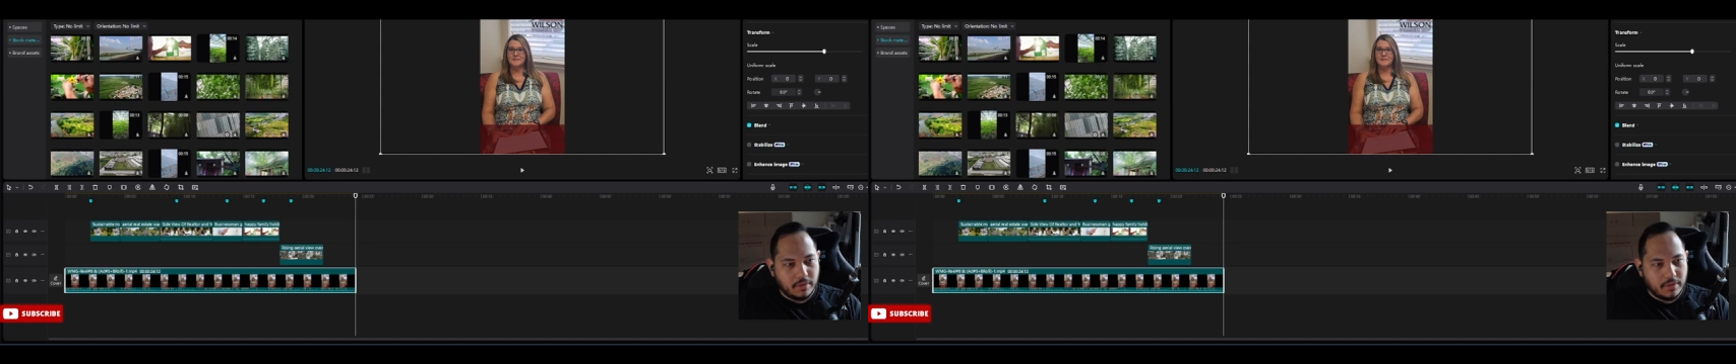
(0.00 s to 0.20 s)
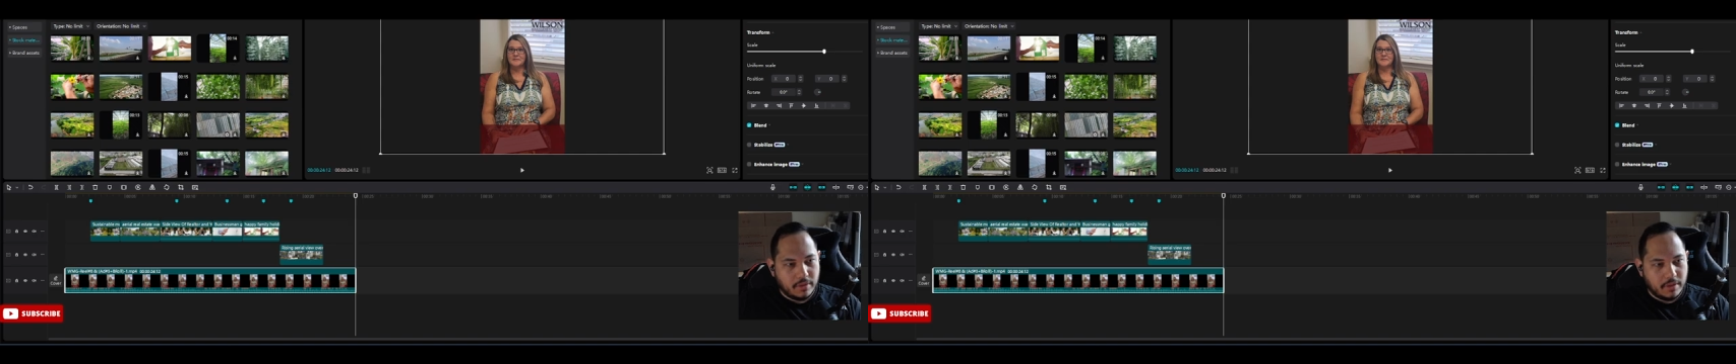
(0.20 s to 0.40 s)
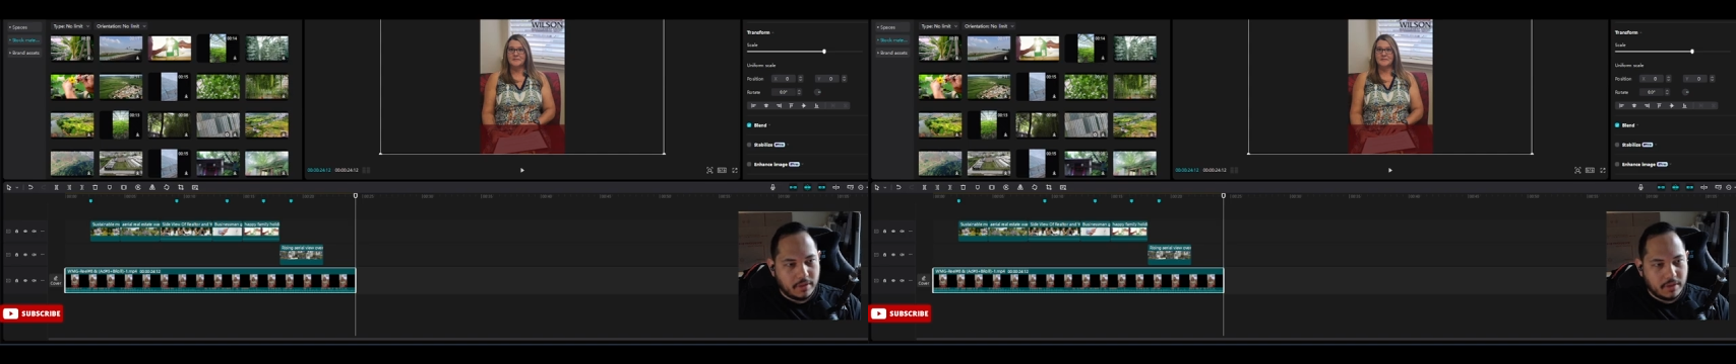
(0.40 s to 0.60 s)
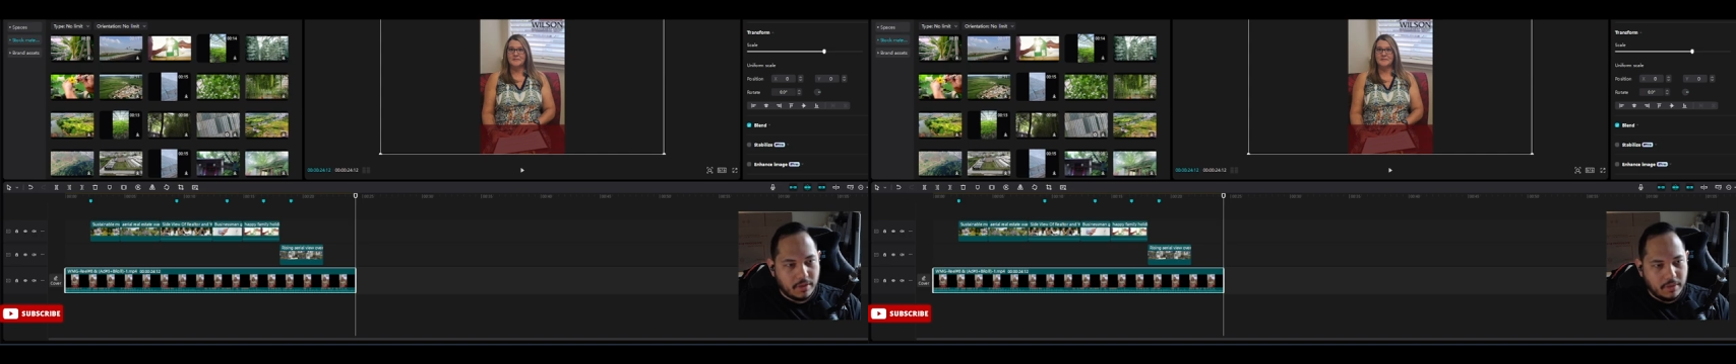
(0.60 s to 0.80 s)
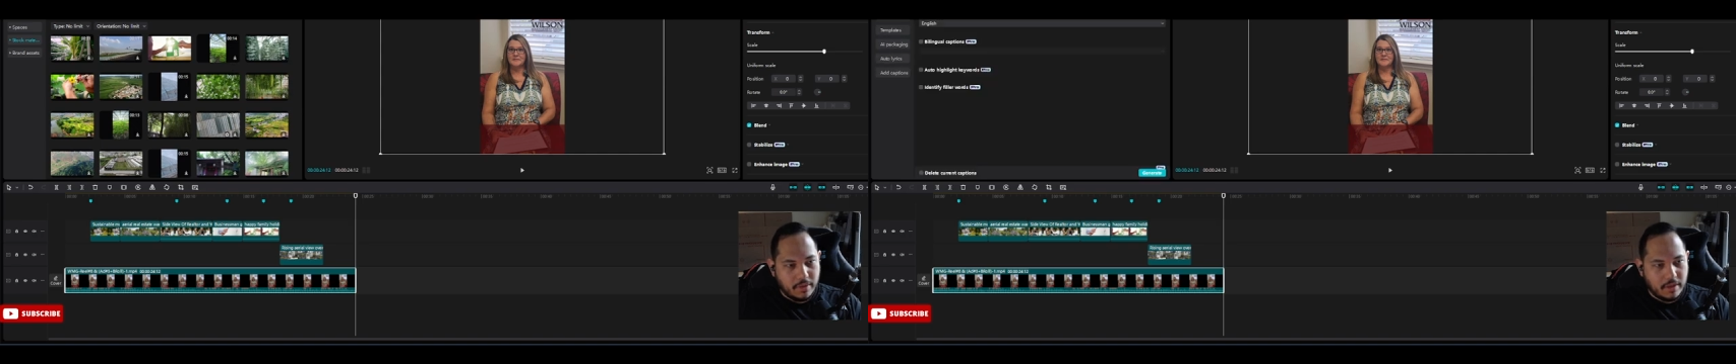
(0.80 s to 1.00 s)
done. Let's
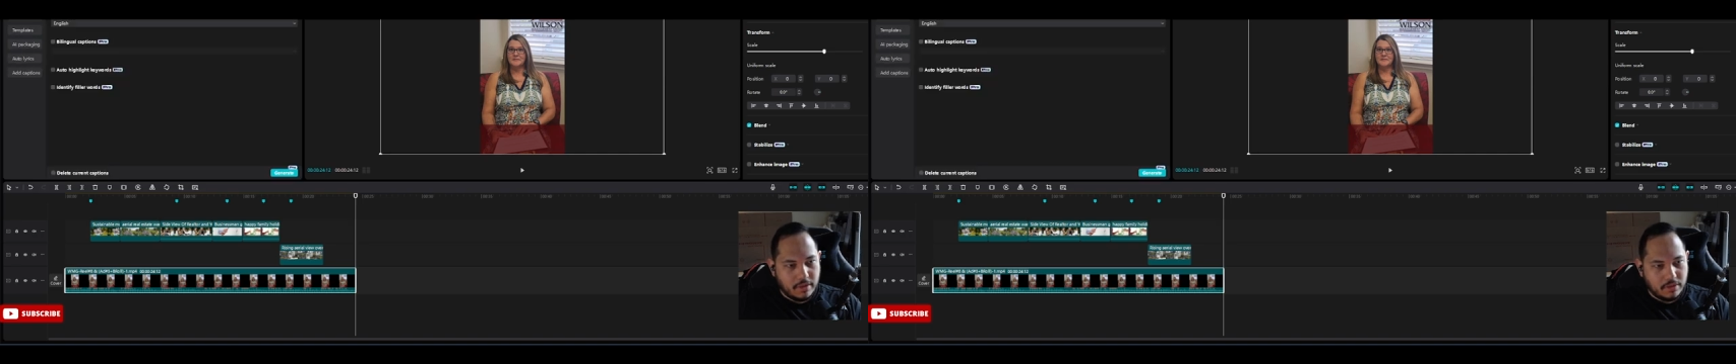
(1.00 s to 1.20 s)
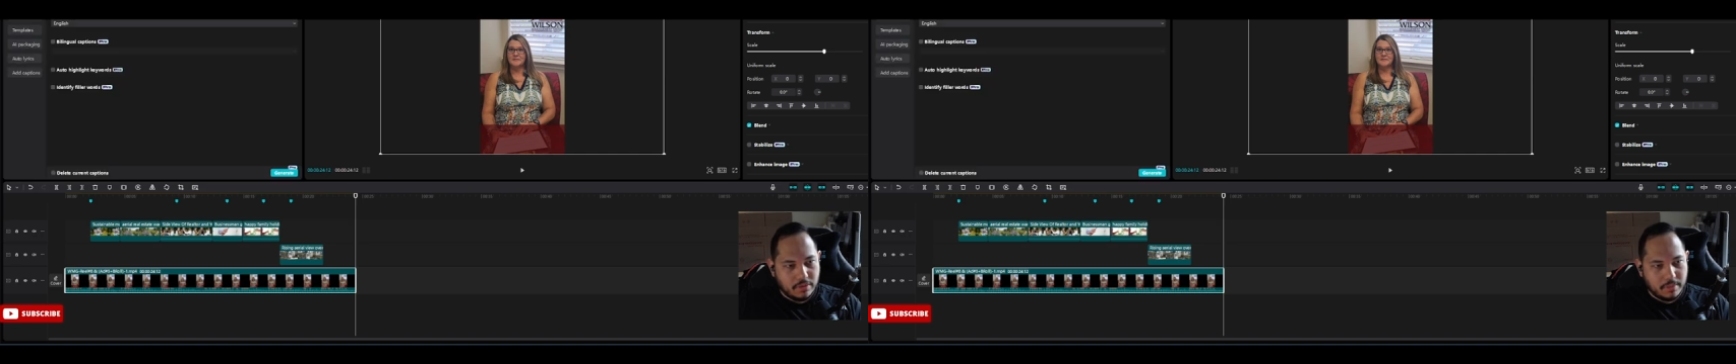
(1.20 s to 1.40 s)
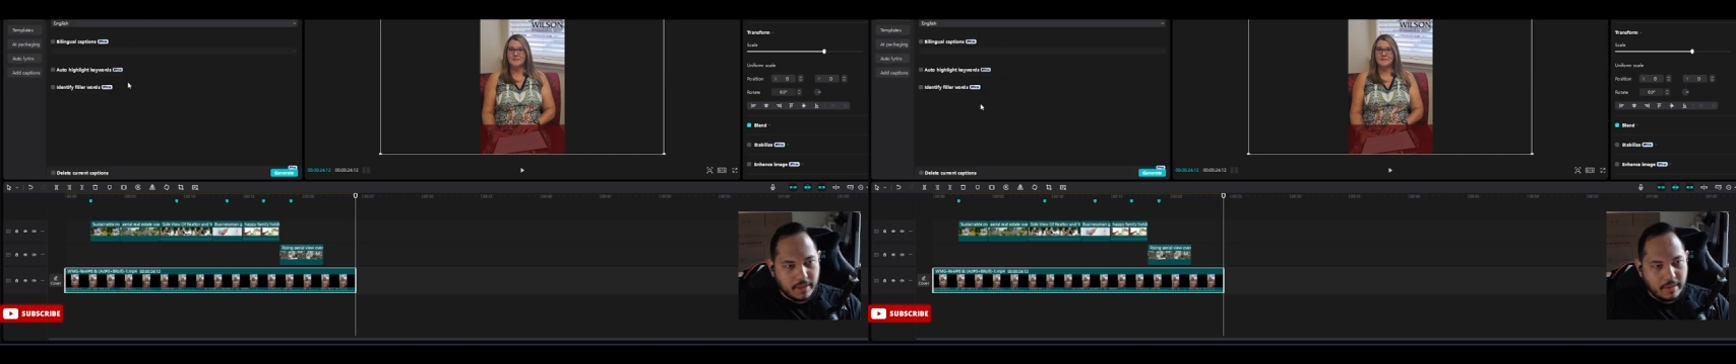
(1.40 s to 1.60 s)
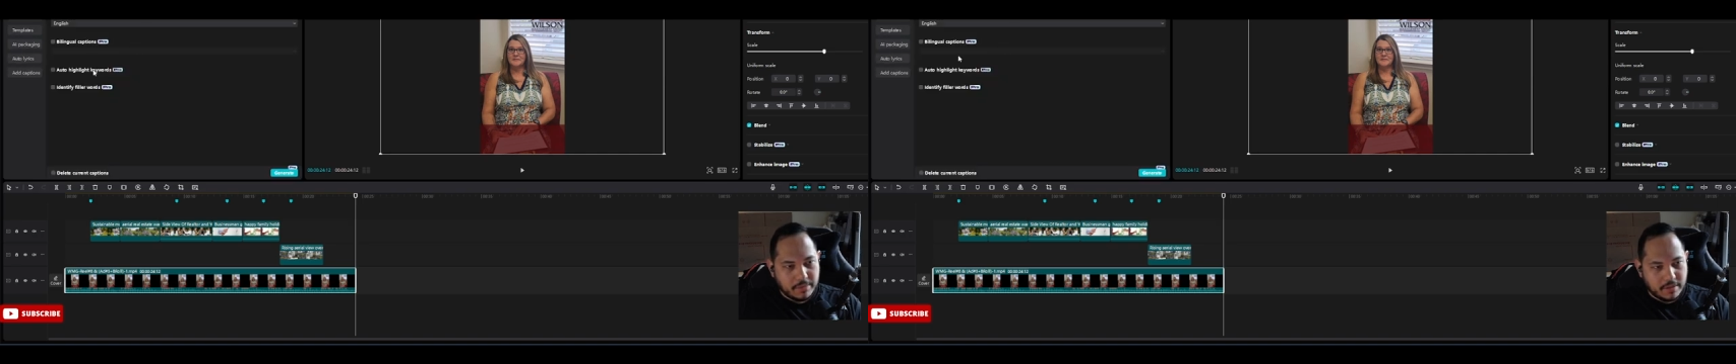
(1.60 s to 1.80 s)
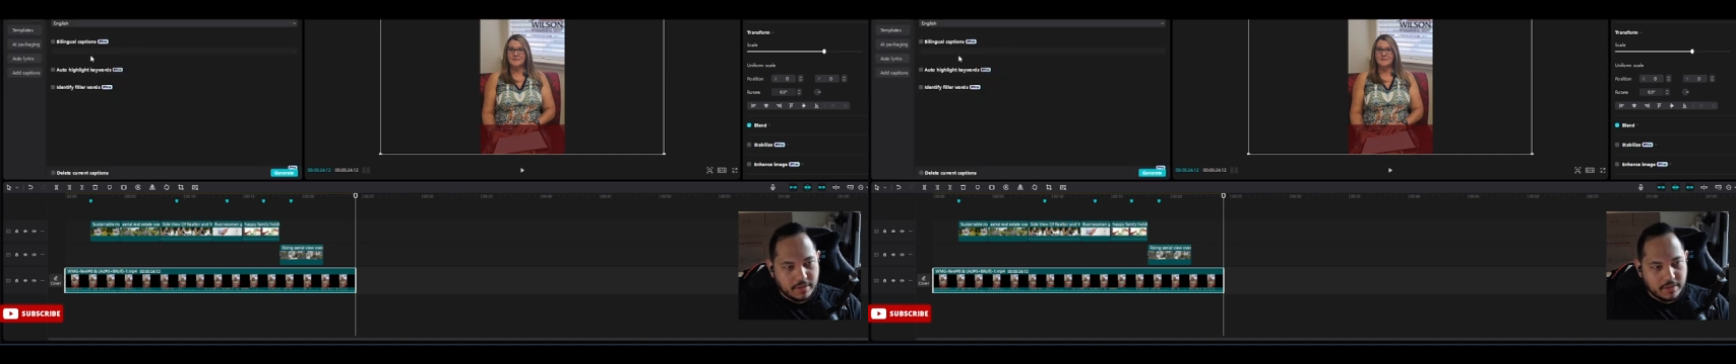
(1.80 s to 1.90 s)
go ahead and do some captions.